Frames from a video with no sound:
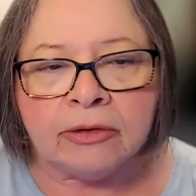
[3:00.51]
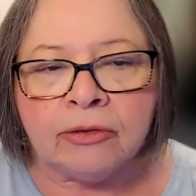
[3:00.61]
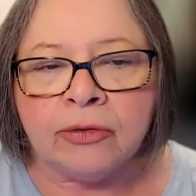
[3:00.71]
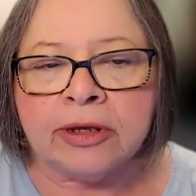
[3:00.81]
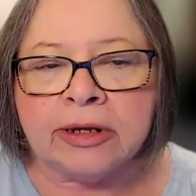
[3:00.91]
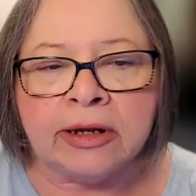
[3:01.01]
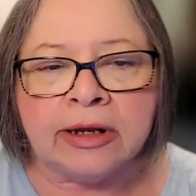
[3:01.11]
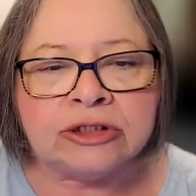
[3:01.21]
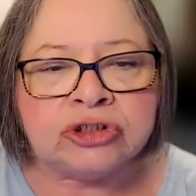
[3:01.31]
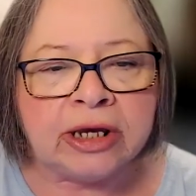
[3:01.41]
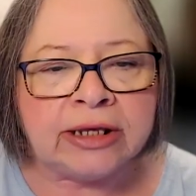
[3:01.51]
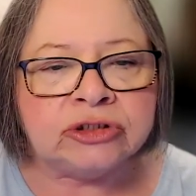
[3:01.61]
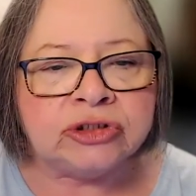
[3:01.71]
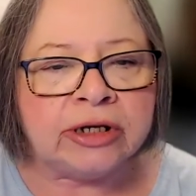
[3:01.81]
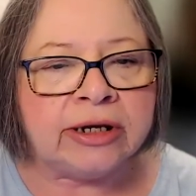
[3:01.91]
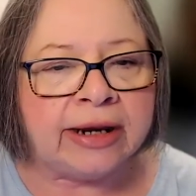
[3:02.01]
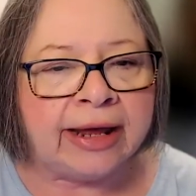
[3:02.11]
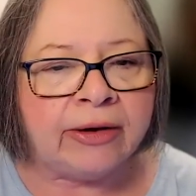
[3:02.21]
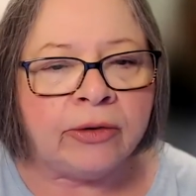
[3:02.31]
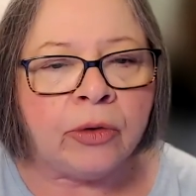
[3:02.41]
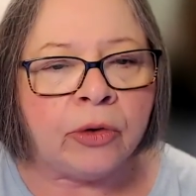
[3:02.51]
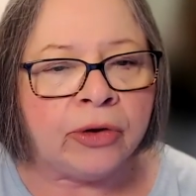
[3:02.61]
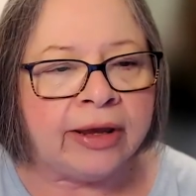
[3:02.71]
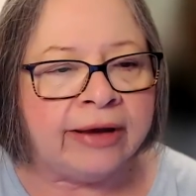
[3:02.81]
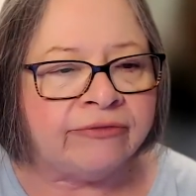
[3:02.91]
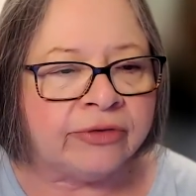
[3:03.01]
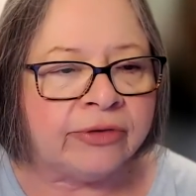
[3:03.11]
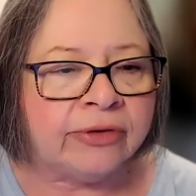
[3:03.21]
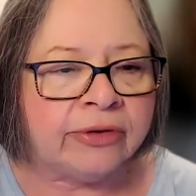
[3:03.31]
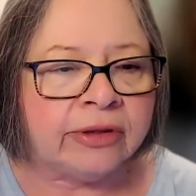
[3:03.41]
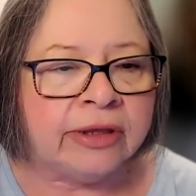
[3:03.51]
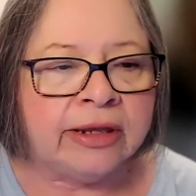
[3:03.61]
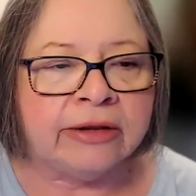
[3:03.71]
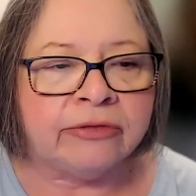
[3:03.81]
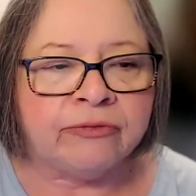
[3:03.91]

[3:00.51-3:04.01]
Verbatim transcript: You cannot change it now or ever. It is